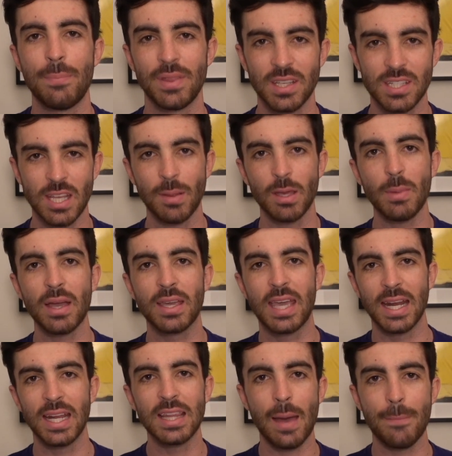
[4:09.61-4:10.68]
but there's something about
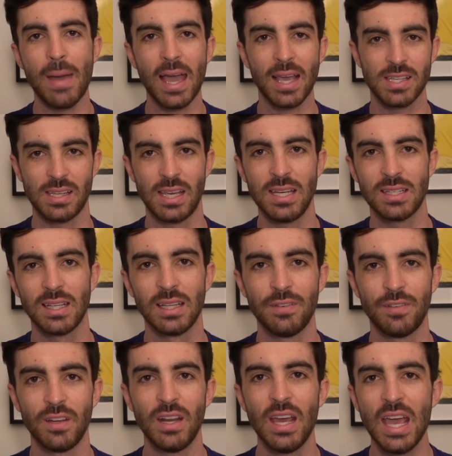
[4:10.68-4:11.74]
getting that magazine
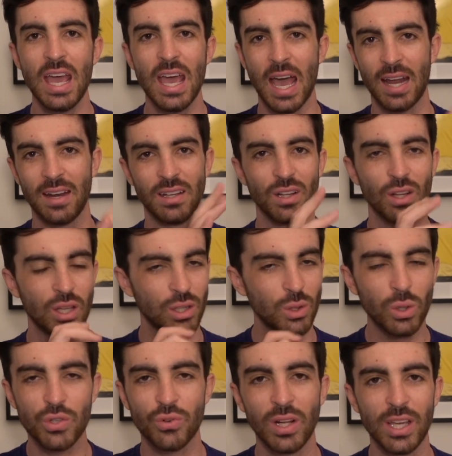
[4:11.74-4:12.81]
delivered and it
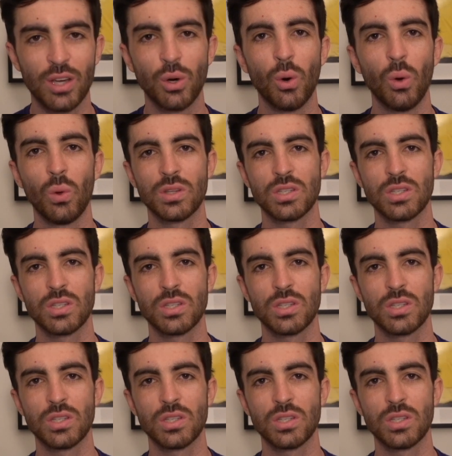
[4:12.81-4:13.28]
looks really cool.